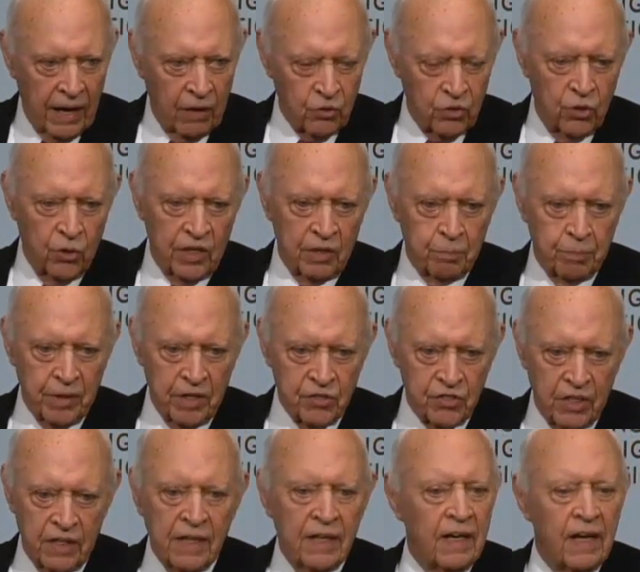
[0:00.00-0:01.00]
outgoing
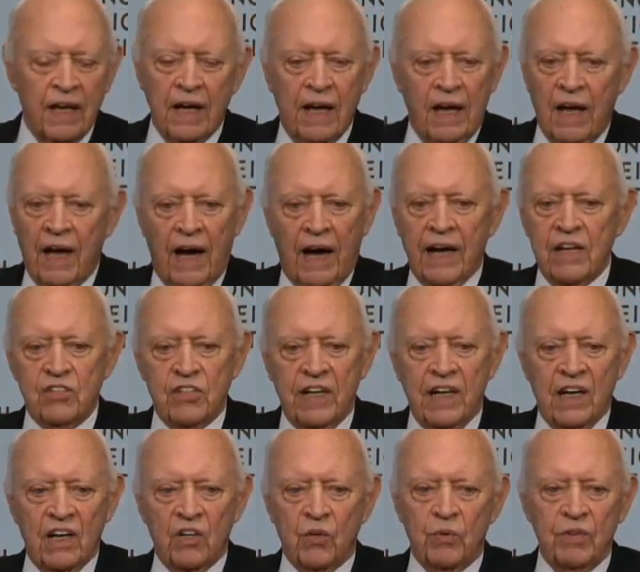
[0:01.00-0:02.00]
president.
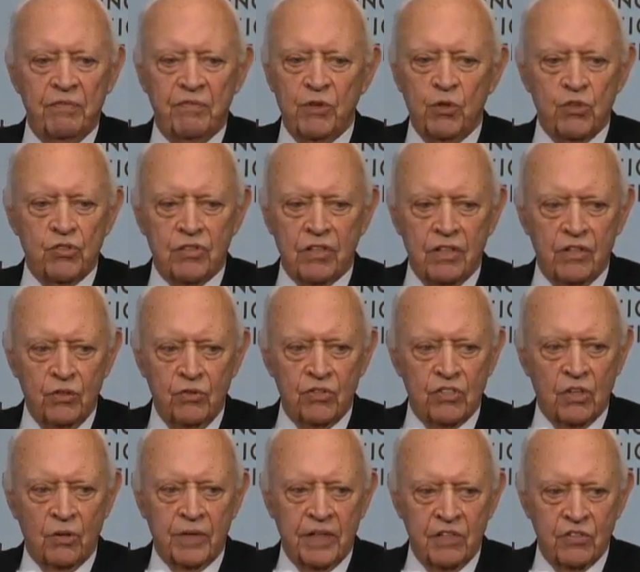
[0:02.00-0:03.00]
Eisenhower refused to do
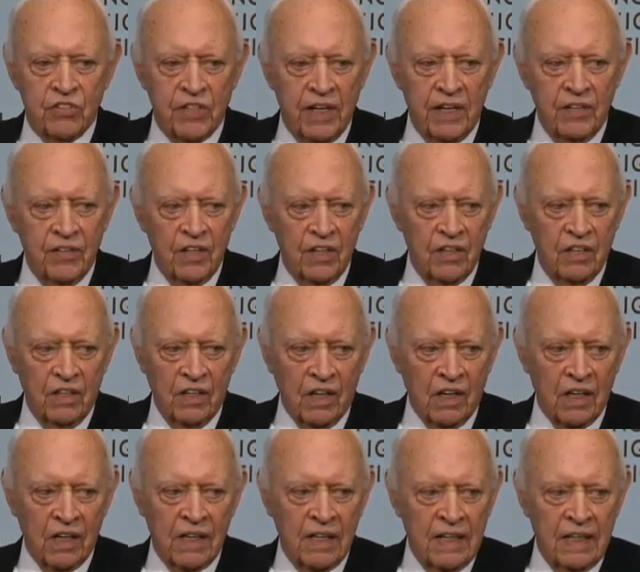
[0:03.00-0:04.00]
so, and he sat in the
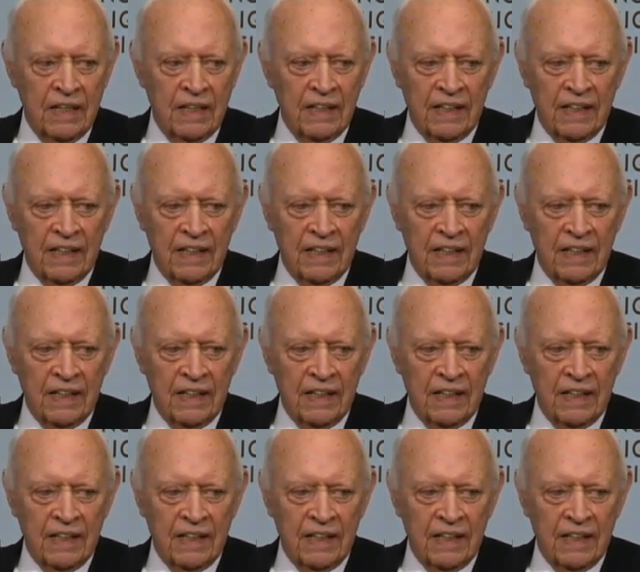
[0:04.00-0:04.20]
car.